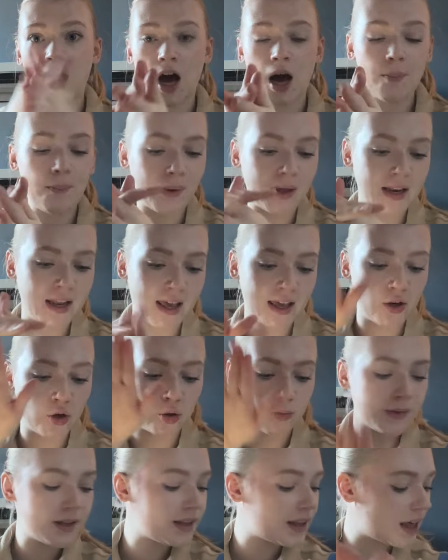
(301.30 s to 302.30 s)
up in here.
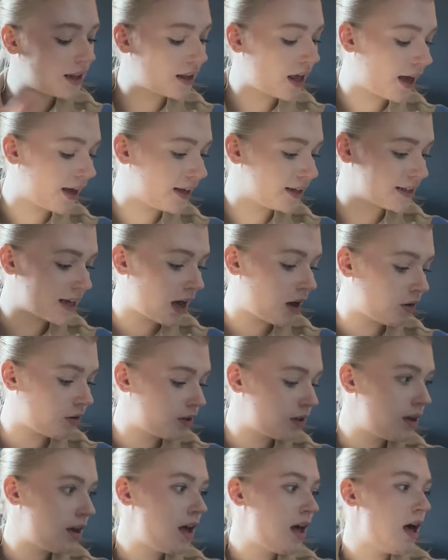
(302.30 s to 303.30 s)
Normally they're lying
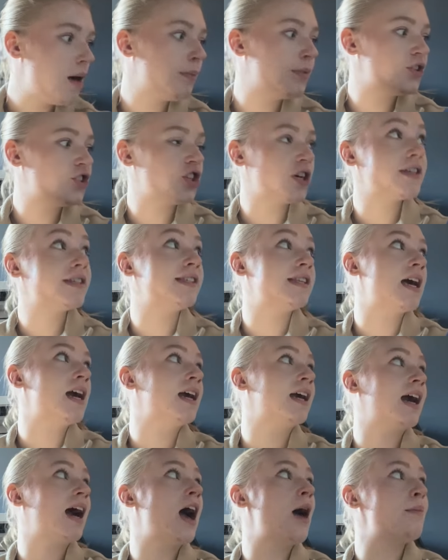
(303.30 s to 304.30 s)
down, but just
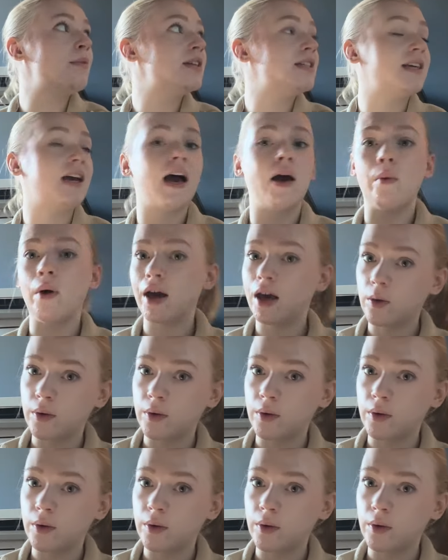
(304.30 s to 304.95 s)
saying, I'm a DIY